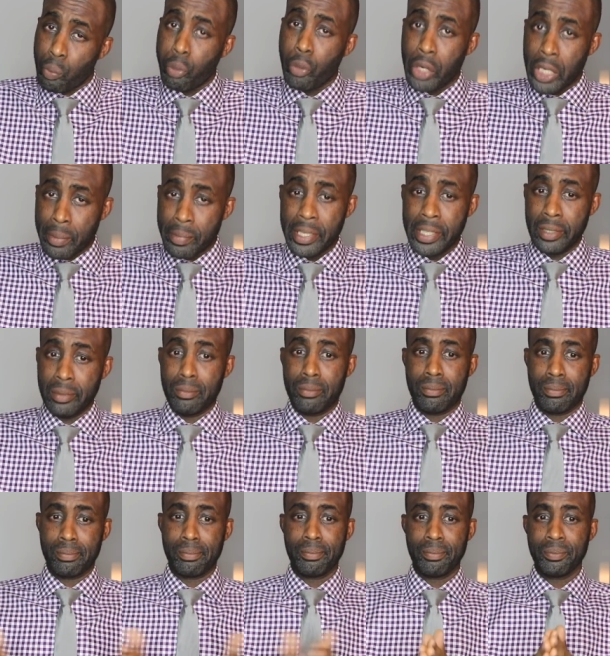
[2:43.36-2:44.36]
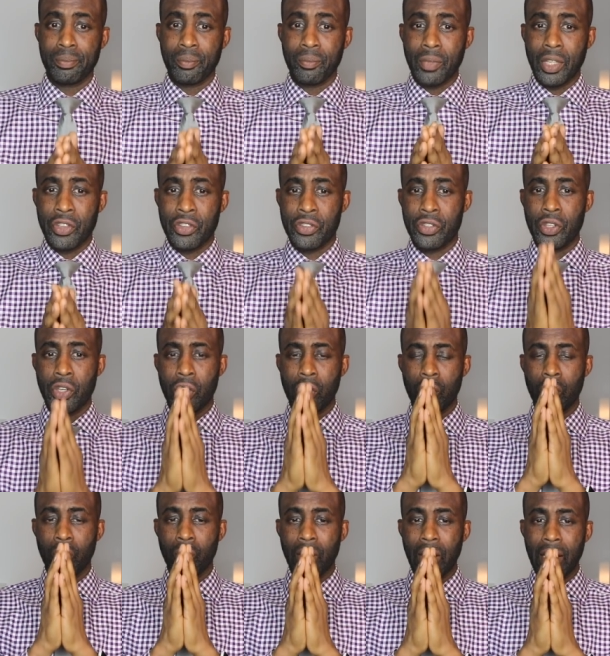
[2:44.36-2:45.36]
premium.
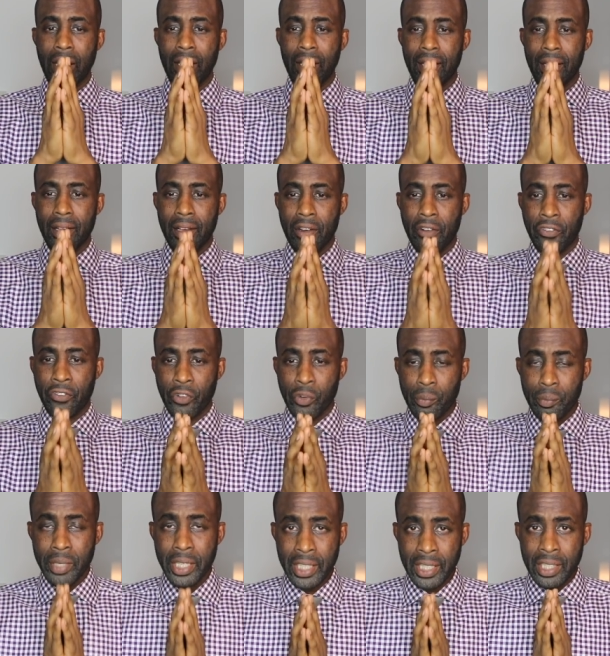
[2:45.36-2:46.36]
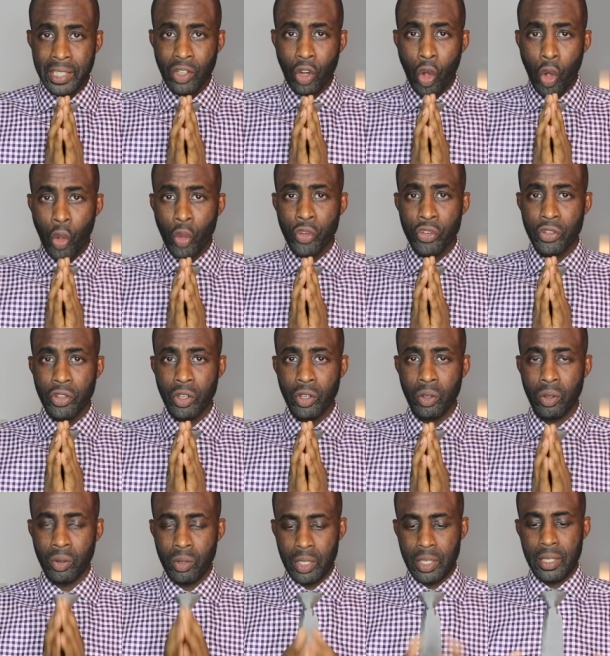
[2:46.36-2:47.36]
So for me
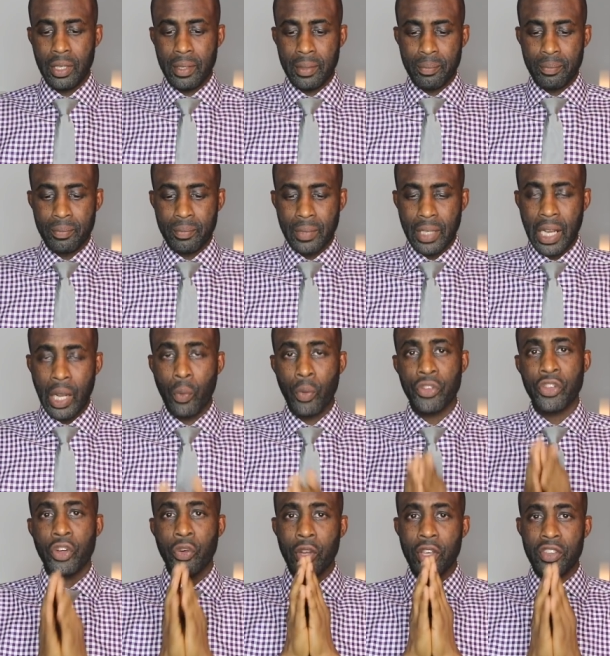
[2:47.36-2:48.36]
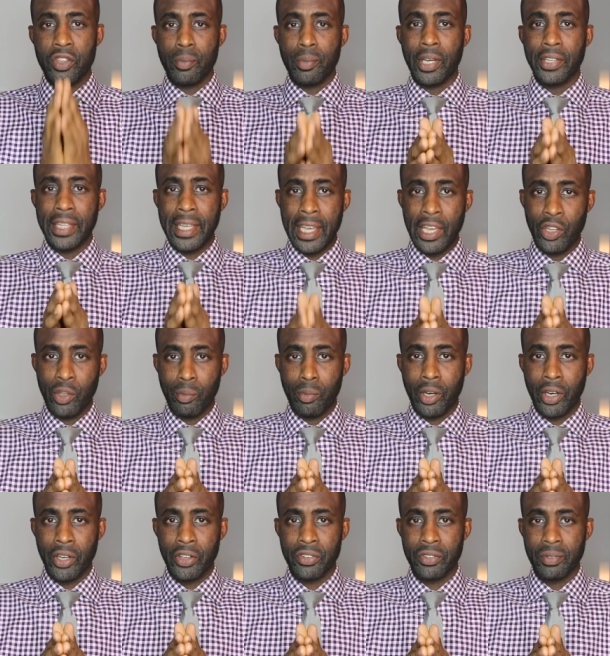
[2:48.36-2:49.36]
also, I wasn't crazy about the
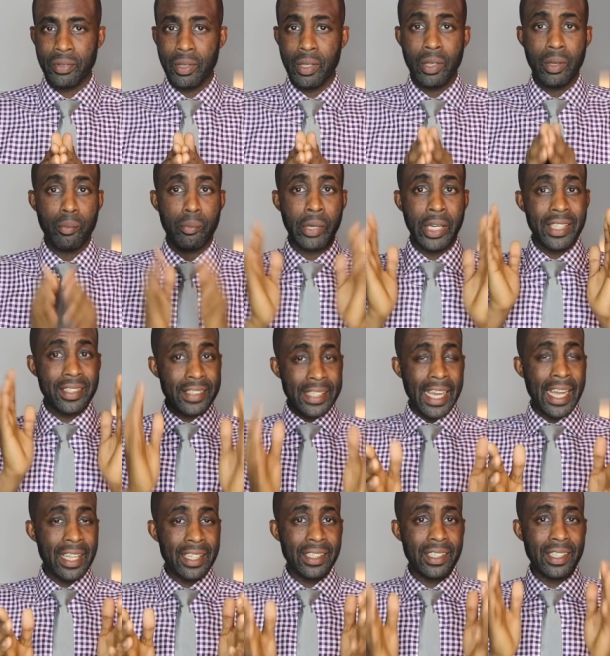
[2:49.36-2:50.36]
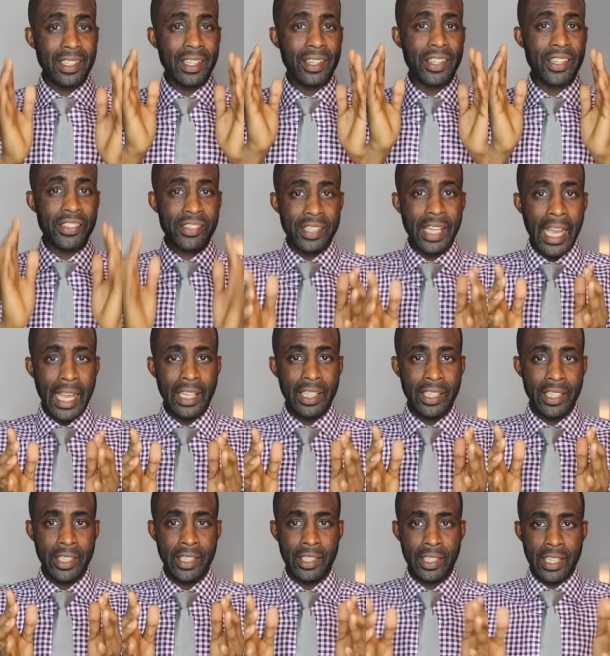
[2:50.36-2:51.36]
handlebars, but it's not the
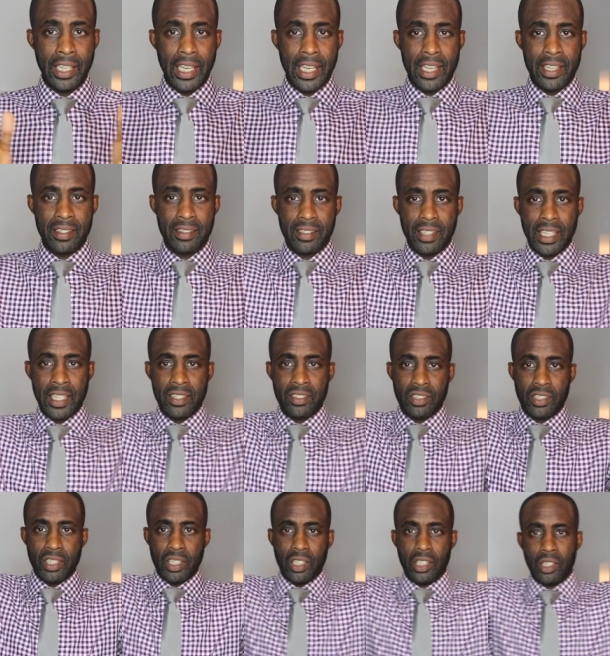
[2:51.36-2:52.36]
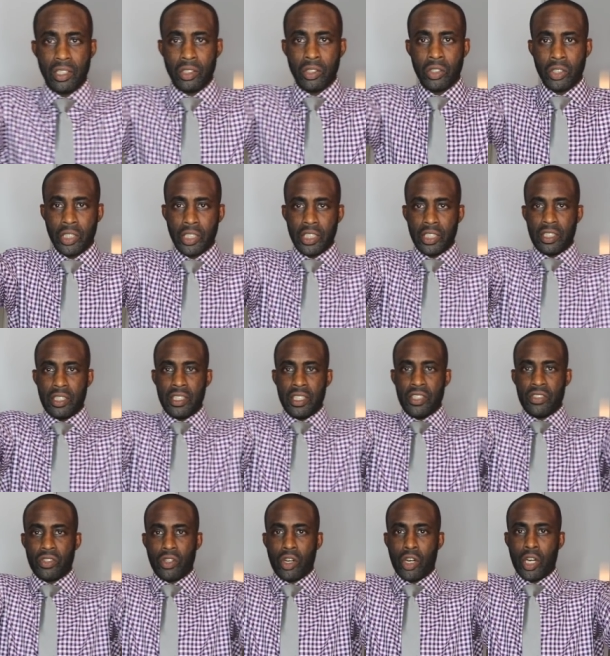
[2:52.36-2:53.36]
styling, it's look at
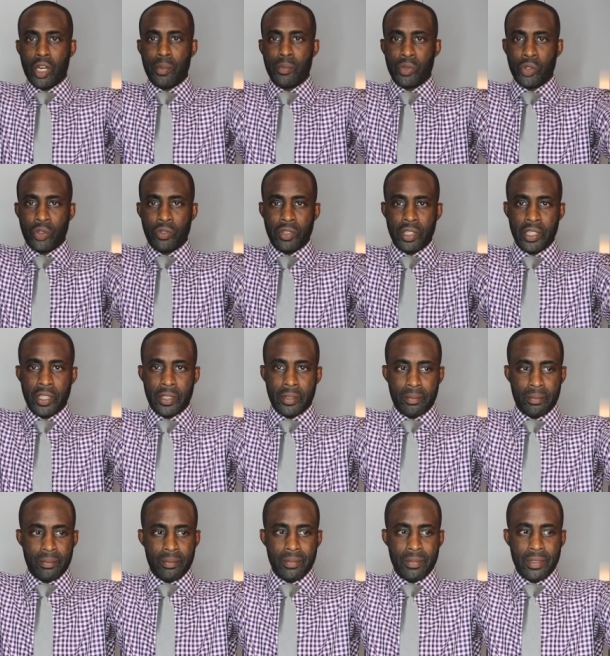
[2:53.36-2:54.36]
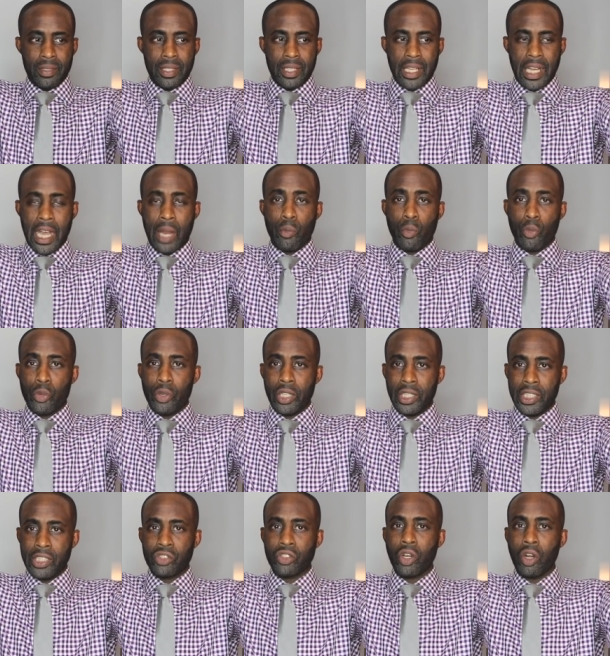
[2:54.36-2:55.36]
these arms over here. I'm
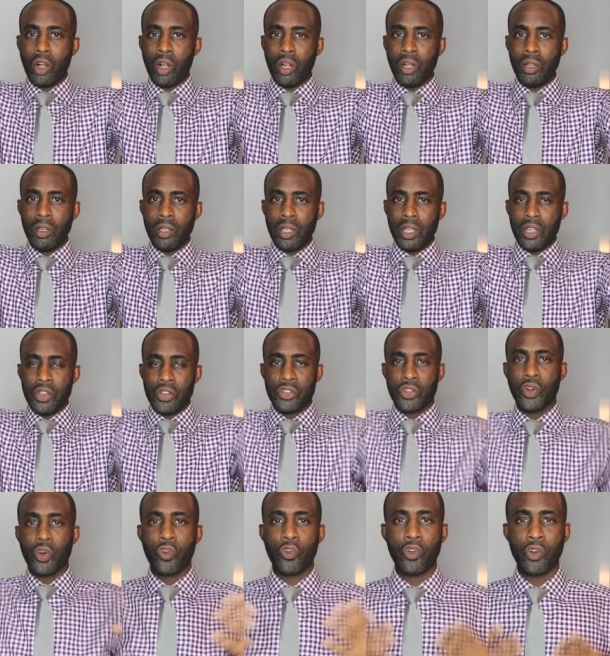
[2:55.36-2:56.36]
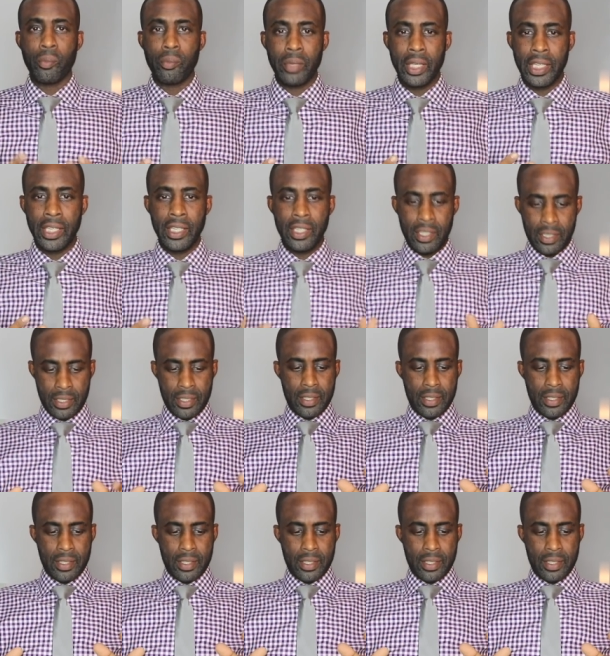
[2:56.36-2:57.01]
really tall, so for me,